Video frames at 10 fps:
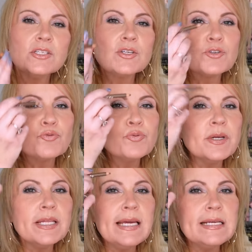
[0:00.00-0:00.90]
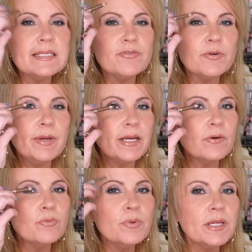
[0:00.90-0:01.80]
So it's really easy for me
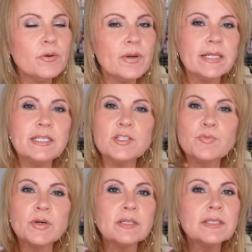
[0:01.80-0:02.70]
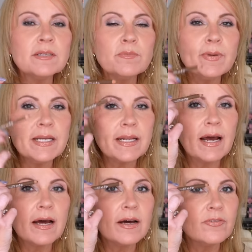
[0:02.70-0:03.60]
to really quickly just put a little bit
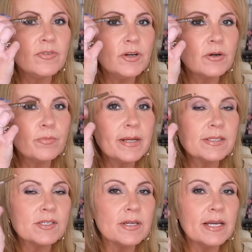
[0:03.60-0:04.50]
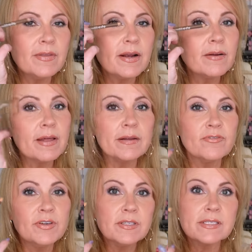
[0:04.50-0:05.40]
of, you know, pencil in there
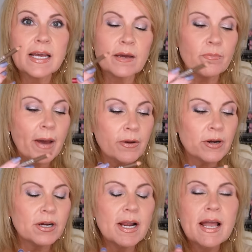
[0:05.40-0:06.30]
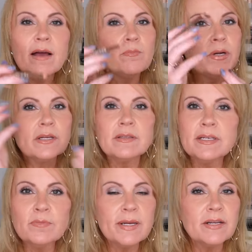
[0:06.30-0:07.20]
that feels like a powder put a
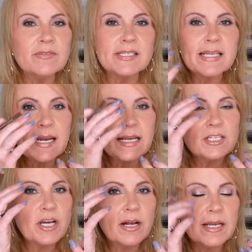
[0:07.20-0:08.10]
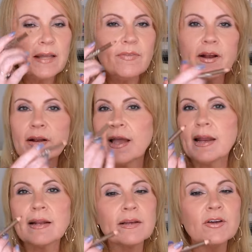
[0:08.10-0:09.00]
little bit of setting gel in there
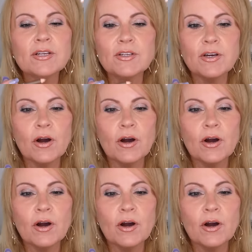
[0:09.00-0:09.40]
and good to